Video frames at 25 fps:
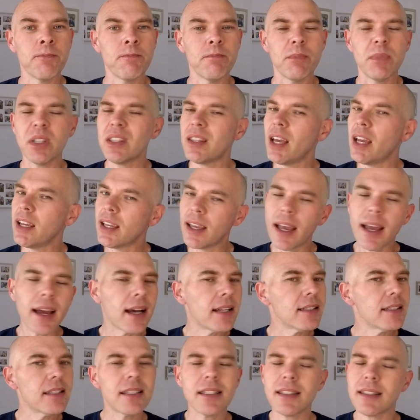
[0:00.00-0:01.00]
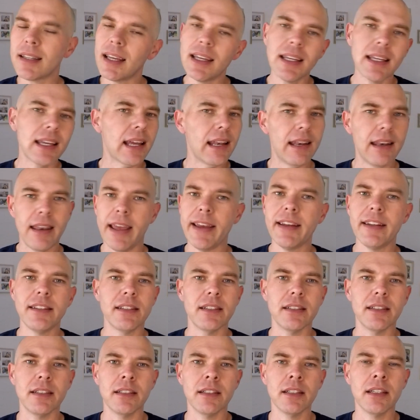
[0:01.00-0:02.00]
But they can't stay
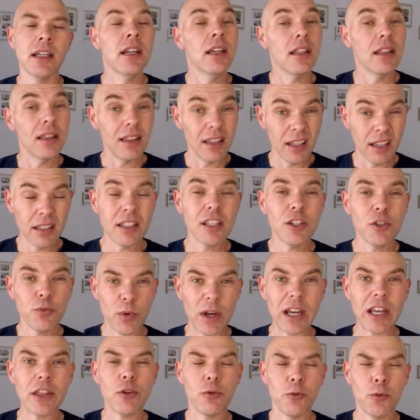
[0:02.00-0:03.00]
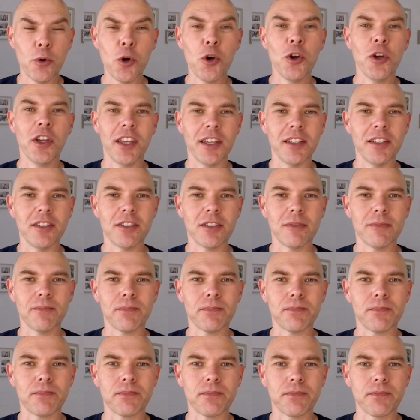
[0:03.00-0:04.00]
connected. This is where the work is.
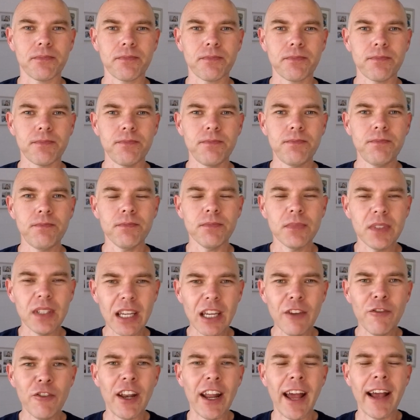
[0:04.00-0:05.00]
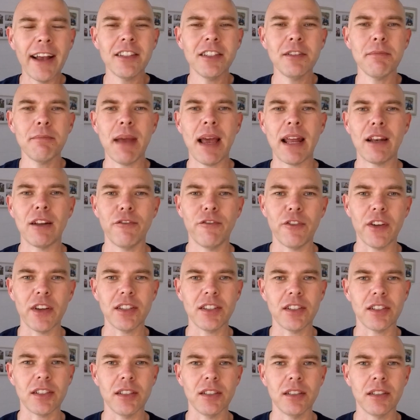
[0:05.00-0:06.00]
If it hasn't
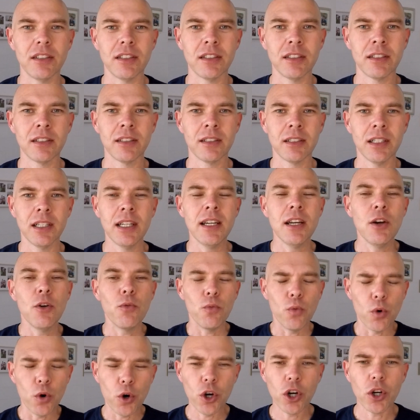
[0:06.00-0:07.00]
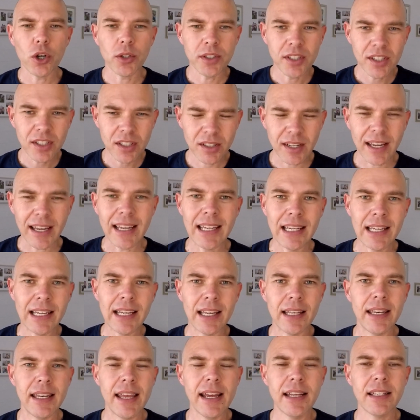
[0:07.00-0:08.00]
manifested, work on staying
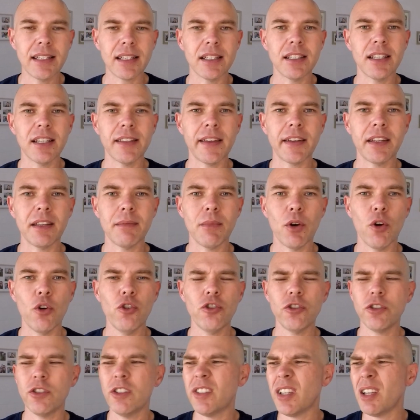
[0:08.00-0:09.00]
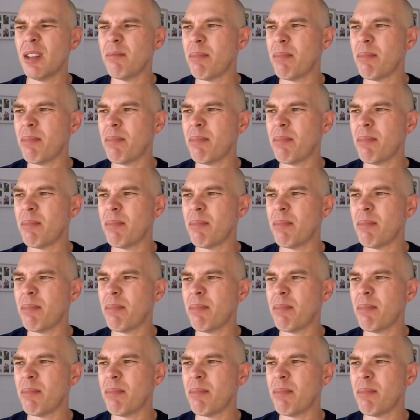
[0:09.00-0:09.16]
connected to that emotion. You say,